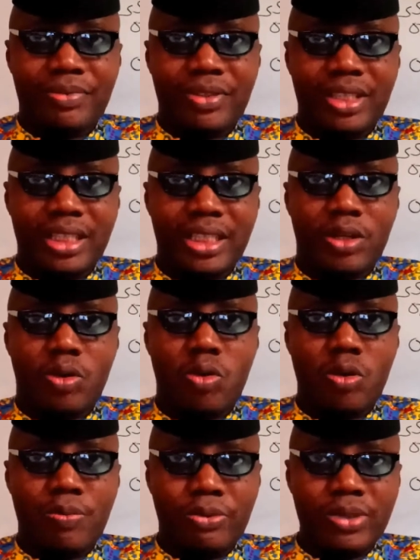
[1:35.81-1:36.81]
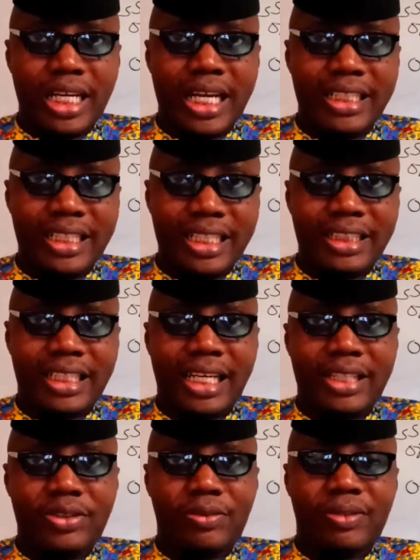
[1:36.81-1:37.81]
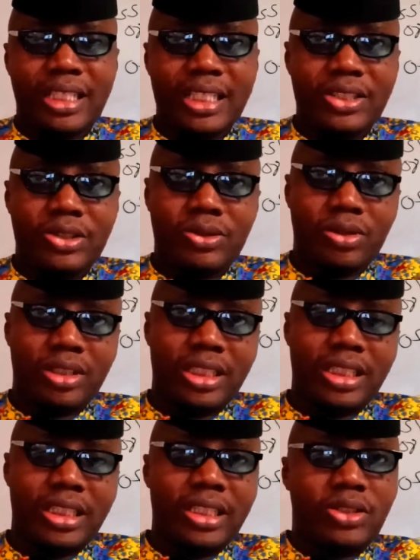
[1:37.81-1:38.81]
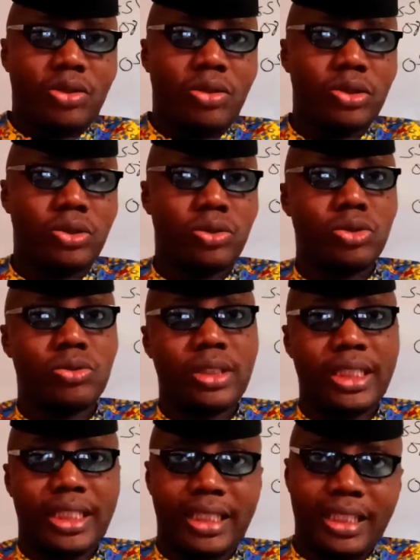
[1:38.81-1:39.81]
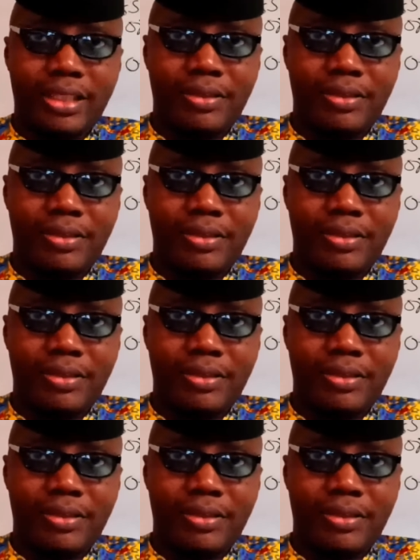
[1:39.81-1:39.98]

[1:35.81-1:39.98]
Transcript: the open-ended kind of case study is also unique,